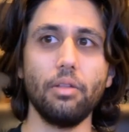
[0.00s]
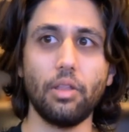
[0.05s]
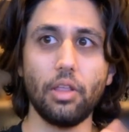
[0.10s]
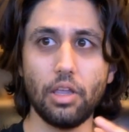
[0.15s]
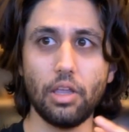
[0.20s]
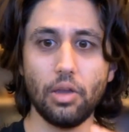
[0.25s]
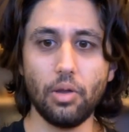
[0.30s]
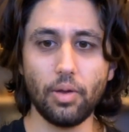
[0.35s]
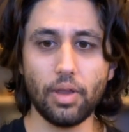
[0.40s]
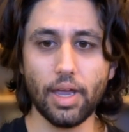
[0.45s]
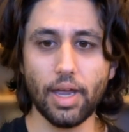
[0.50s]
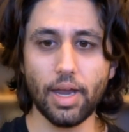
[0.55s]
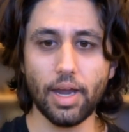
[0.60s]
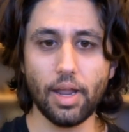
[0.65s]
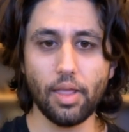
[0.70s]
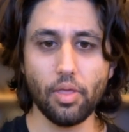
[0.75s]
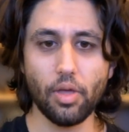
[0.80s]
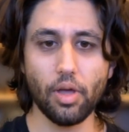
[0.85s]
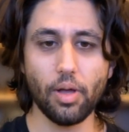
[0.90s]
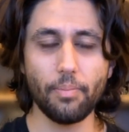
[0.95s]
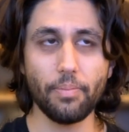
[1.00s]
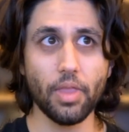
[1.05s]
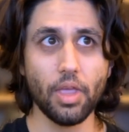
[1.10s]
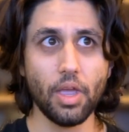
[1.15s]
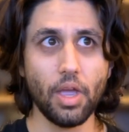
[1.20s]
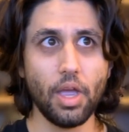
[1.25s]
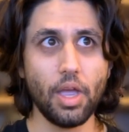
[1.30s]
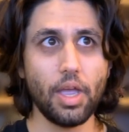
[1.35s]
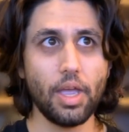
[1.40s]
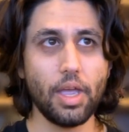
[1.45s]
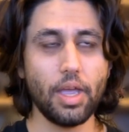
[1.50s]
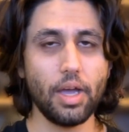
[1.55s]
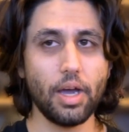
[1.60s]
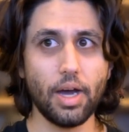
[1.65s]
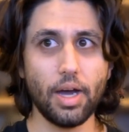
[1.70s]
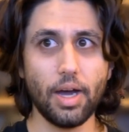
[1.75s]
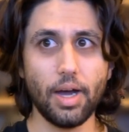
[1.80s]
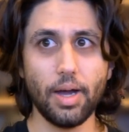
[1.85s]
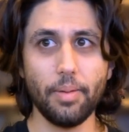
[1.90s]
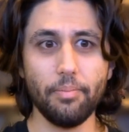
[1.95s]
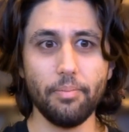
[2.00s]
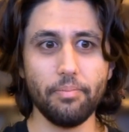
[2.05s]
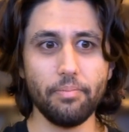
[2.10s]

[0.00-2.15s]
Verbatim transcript: the UK that um,